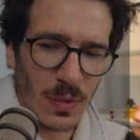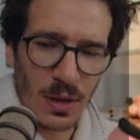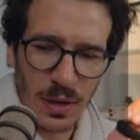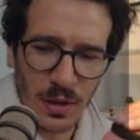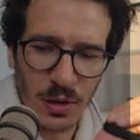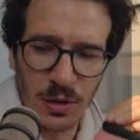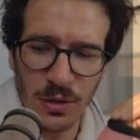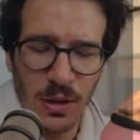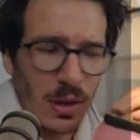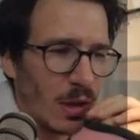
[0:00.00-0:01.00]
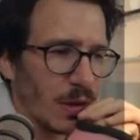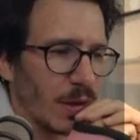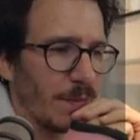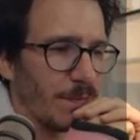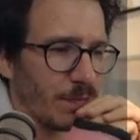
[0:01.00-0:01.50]
I cannot.
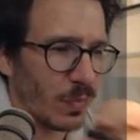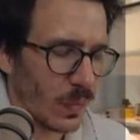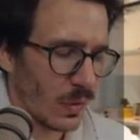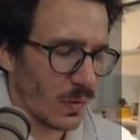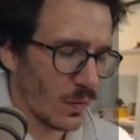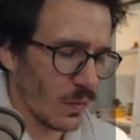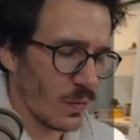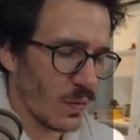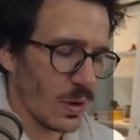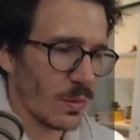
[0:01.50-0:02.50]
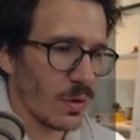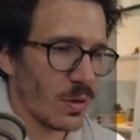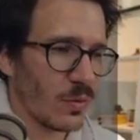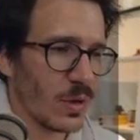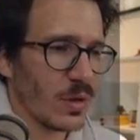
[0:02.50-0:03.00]
Okay, so I'm gonna
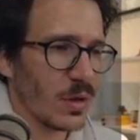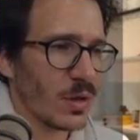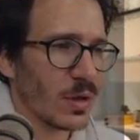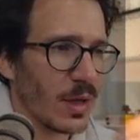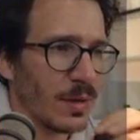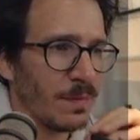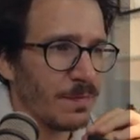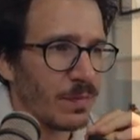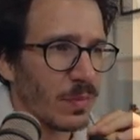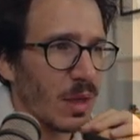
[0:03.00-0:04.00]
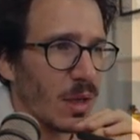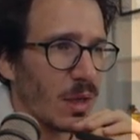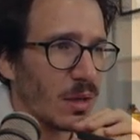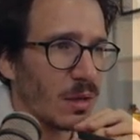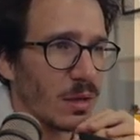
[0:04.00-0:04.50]
run yarn again
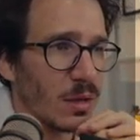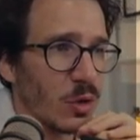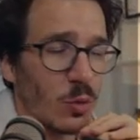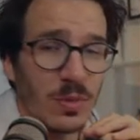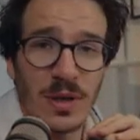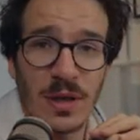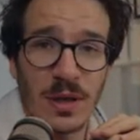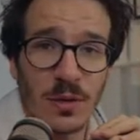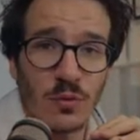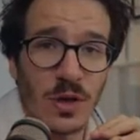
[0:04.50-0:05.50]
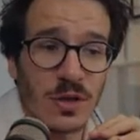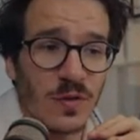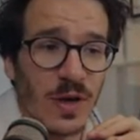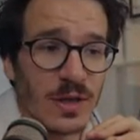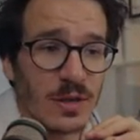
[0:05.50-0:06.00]
and hope that it runs
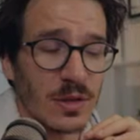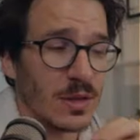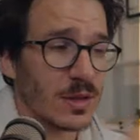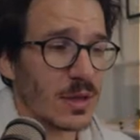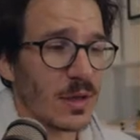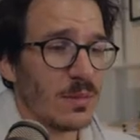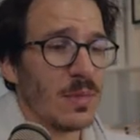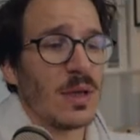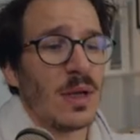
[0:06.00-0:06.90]
faster this time.